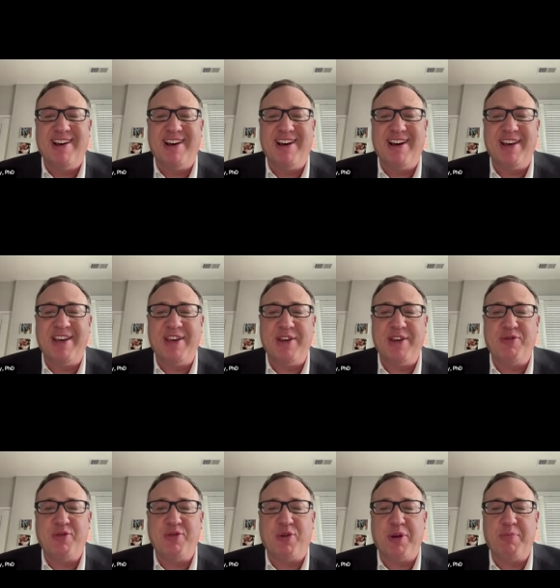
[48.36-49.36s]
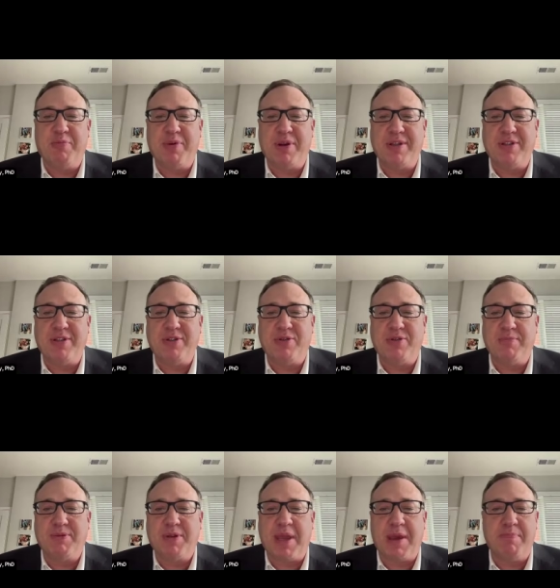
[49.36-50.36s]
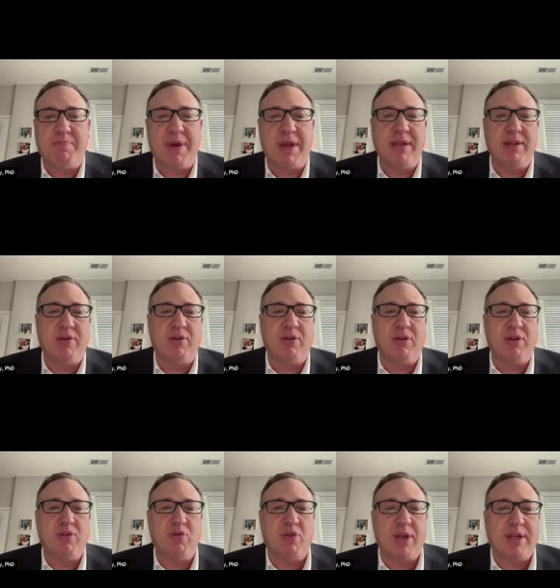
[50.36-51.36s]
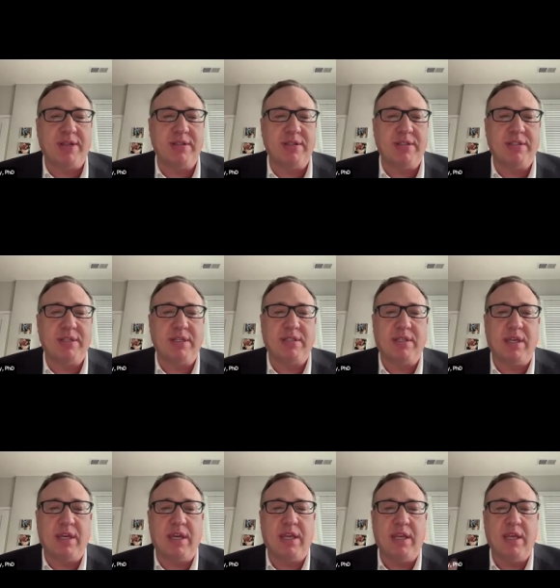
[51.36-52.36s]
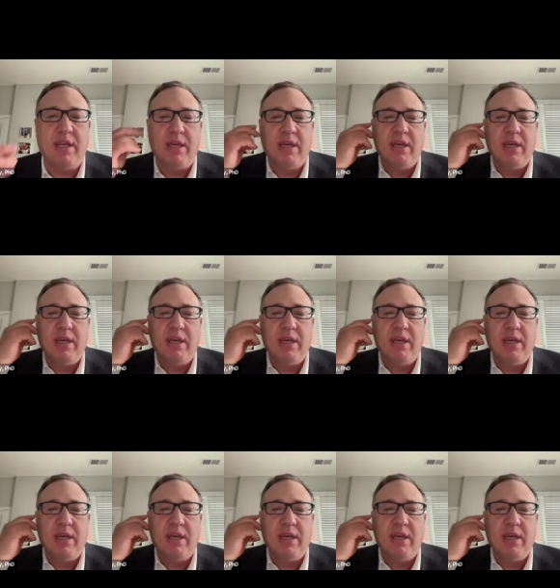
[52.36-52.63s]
He joined President Trump's campaign in early 2016,